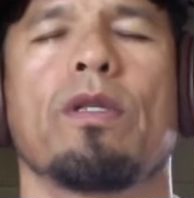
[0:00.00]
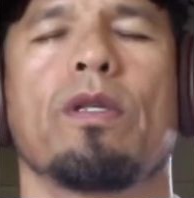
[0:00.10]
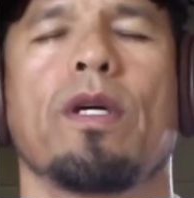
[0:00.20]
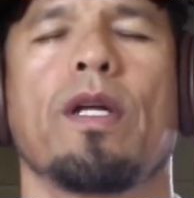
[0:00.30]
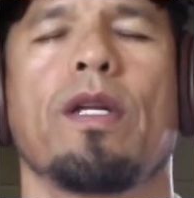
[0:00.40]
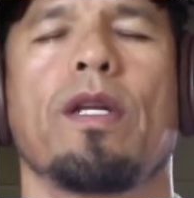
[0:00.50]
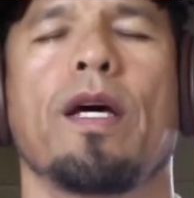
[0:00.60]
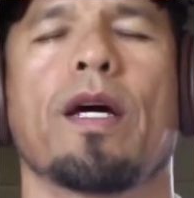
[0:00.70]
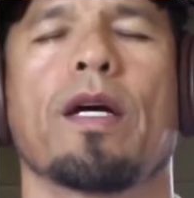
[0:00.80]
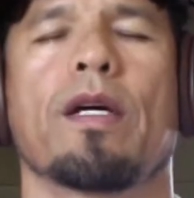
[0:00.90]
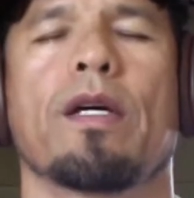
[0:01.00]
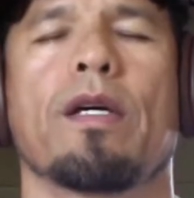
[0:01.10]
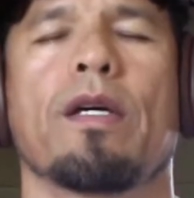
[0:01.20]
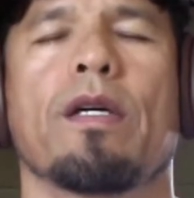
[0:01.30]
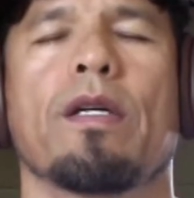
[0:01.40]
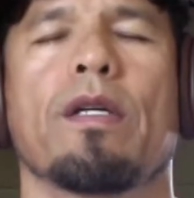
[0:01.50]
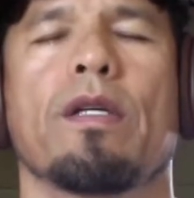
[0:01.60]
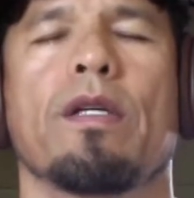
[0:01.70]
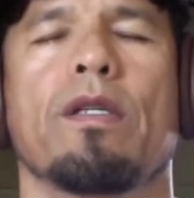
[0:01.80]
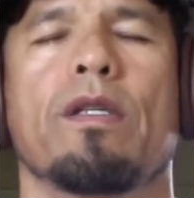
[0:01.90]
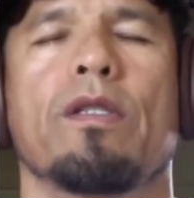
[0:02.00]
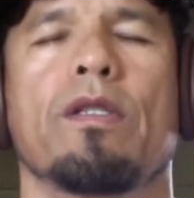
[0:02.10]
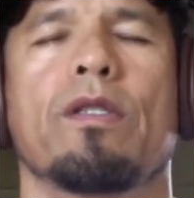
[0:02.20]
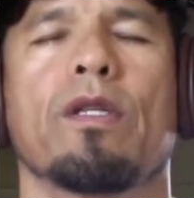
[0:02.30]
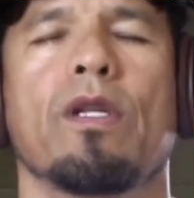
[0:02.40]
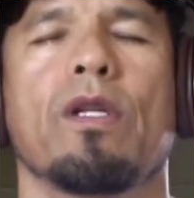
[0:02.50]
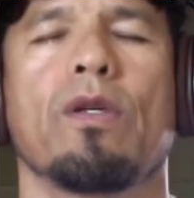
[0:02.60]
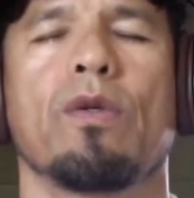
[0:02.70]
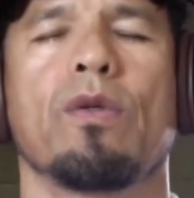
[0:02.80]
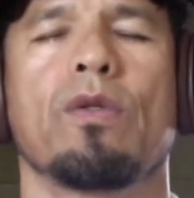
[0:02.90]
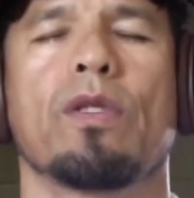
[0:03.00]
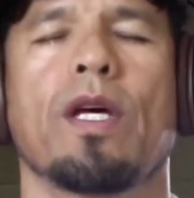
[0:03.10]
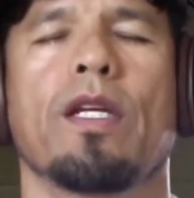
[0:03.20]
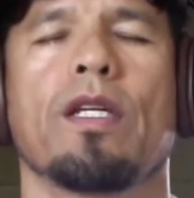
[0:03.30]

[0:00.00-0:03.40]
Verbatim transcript: and neck start to lose any